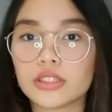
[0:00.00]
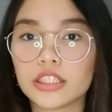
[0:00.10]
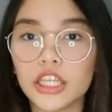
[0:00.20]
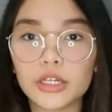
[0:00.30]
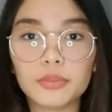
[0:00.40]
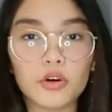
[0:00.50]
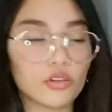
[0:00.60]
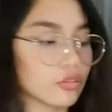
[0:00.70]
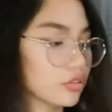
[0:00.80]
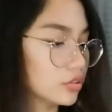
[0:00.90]
tier
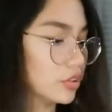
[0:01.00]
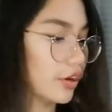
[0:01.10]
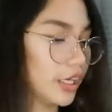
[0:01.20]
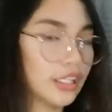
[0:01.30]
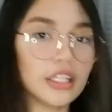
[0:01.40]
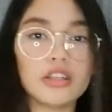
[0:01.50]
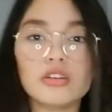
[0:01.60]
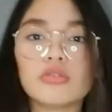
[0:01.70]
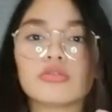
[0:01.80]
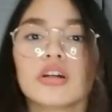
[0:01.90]
book. So, yan na
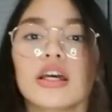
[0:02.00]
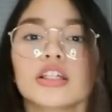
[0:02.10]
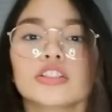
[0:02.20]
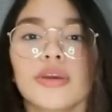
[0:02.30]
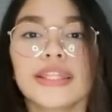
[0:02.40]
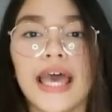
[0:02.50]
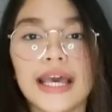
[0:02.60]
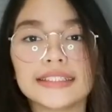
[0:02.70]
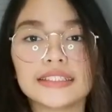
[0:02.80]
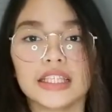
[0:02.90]
yung... So, it
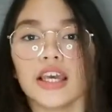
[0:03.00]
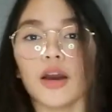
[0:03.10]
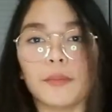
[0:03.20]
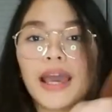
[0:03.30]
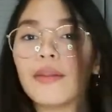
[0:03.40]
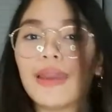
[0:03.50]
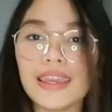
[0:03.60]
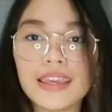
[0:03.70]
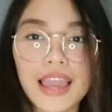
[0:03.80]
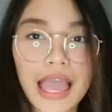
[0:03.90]
has... By the way,
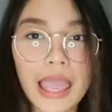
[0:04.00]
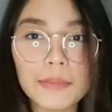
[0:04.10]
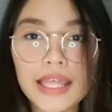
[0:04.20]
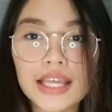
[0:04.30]
I'm